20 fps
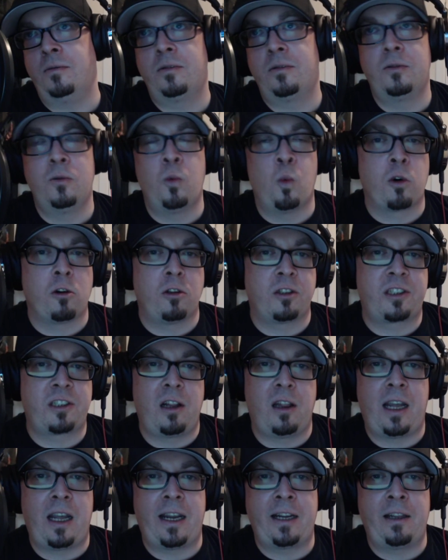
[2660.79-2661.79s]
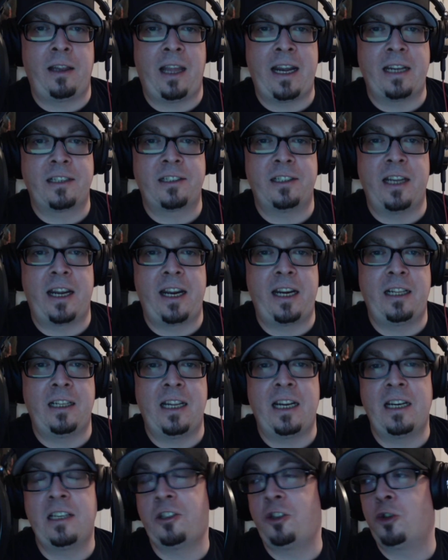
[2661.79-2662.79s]
Worlds Collide last night, and
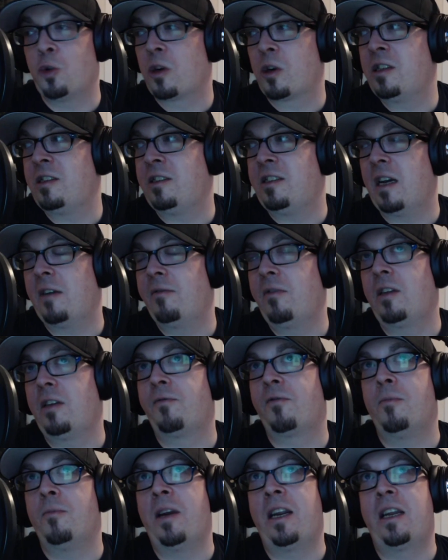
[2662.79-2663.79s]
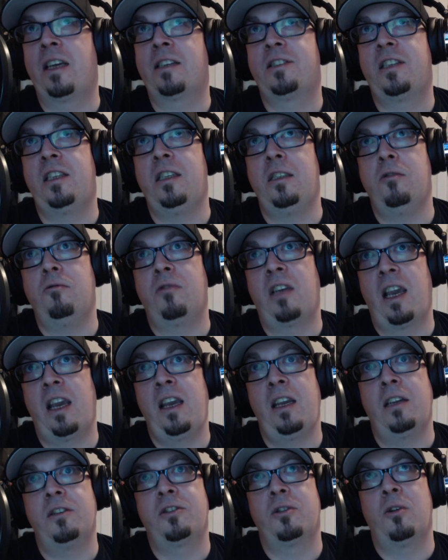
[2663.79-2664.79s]
that is Jordan Devlin from NXT
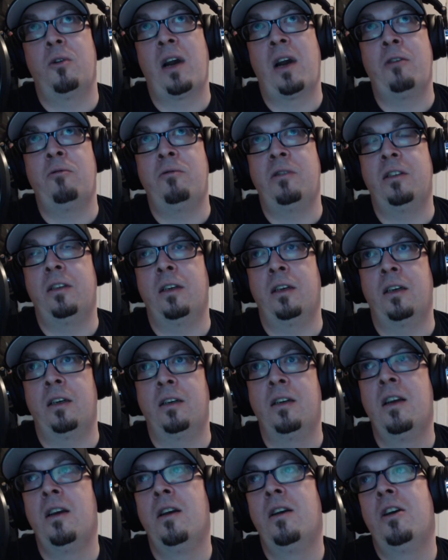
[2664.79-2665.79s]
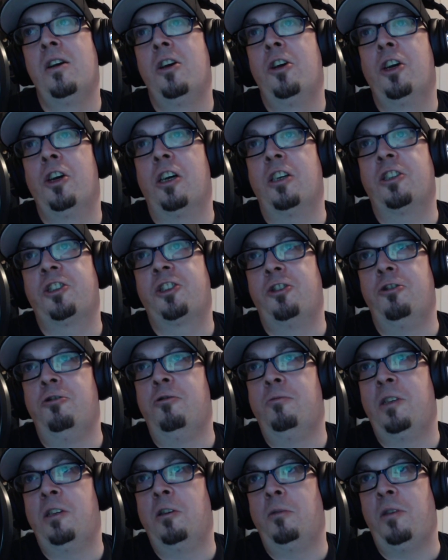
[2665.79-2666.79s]
UK. So I would
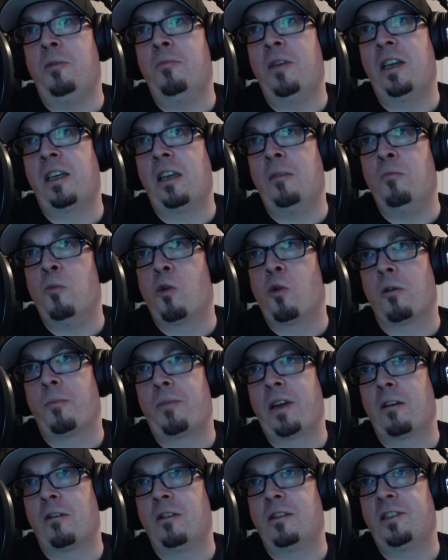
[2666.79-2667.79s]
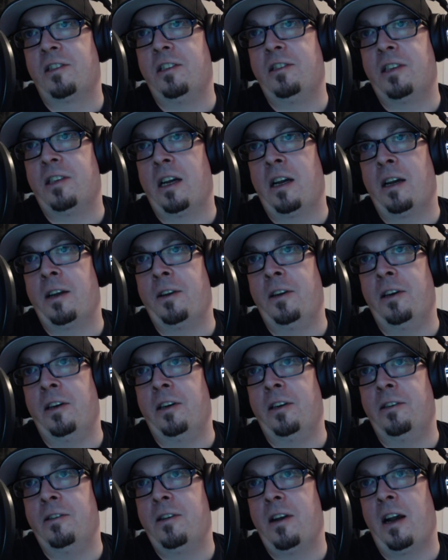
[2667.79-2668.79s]
assume he'll be making more appearances on
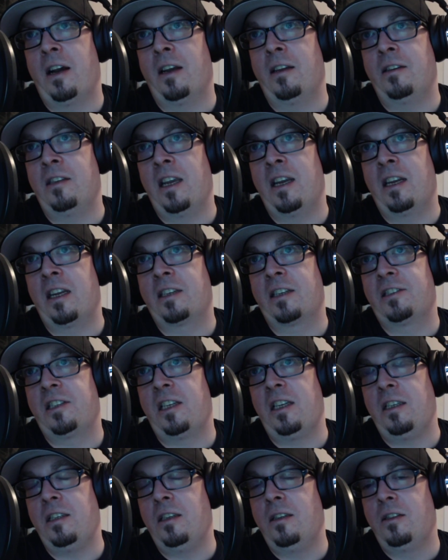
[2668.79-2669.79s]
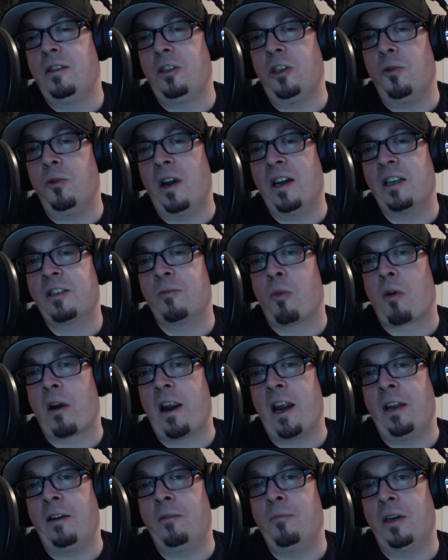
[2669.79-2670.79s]
the NXT US
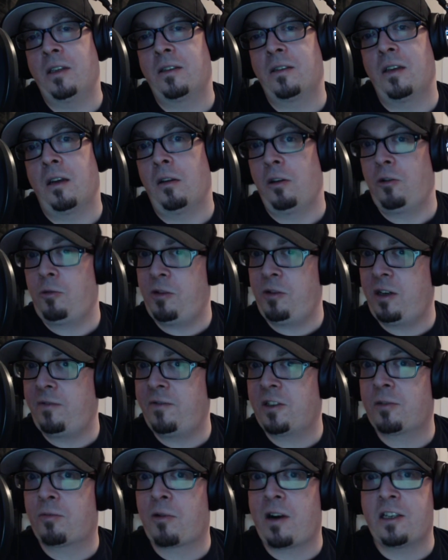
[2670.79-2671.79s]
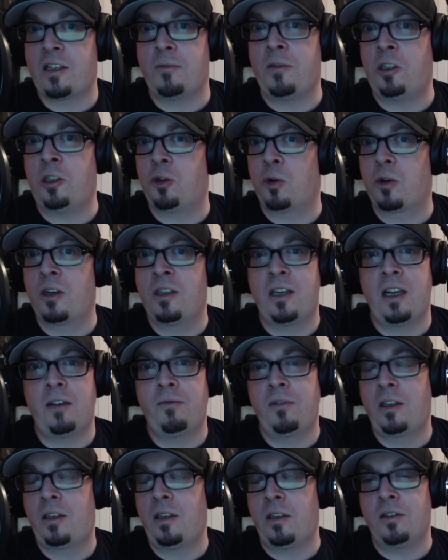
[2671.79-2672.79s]
brand, but a little bit of a surprise. I mean, Jordan
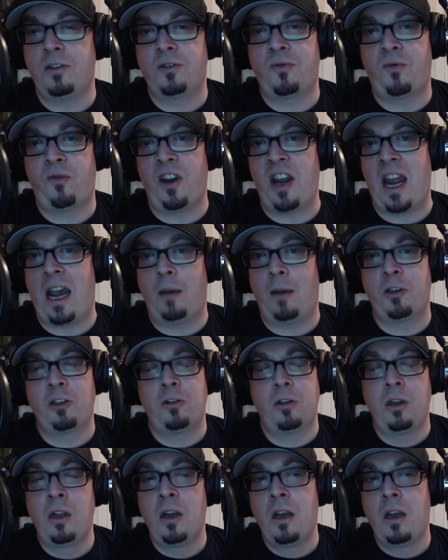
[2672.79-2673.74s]
Devlin is phenomenal.